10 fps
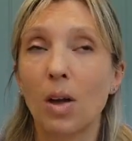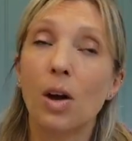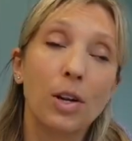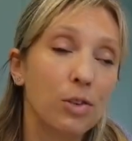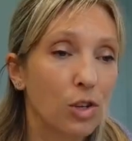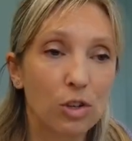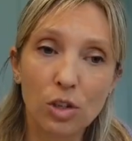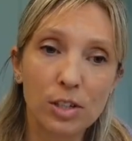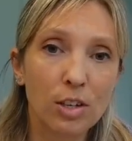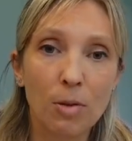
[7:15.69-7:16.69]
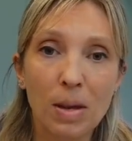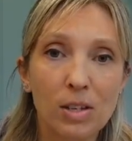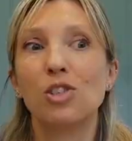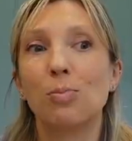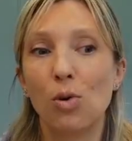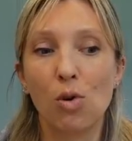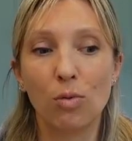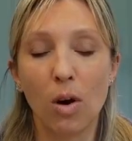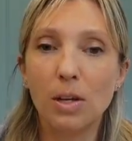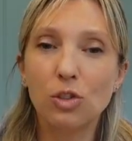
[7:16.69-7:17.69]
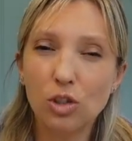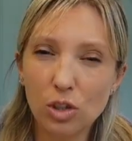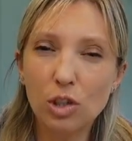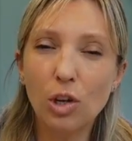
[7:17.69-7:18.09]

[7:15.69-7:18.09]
I know socialising can be a support, but just